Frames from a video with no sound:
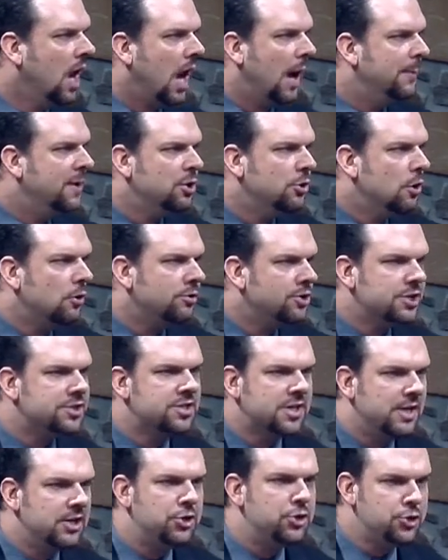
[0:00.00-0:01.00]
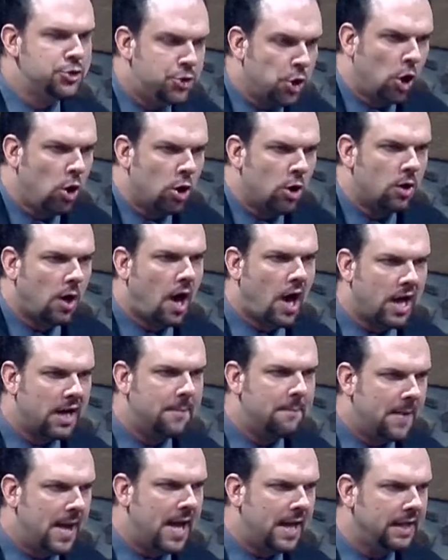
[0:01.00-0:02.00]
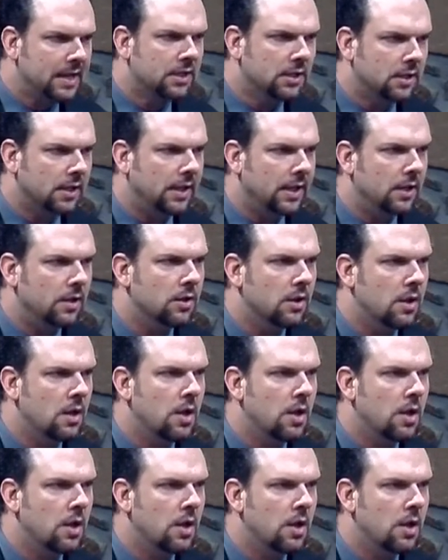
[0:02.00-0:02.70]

I mean, you don't just endure automatically.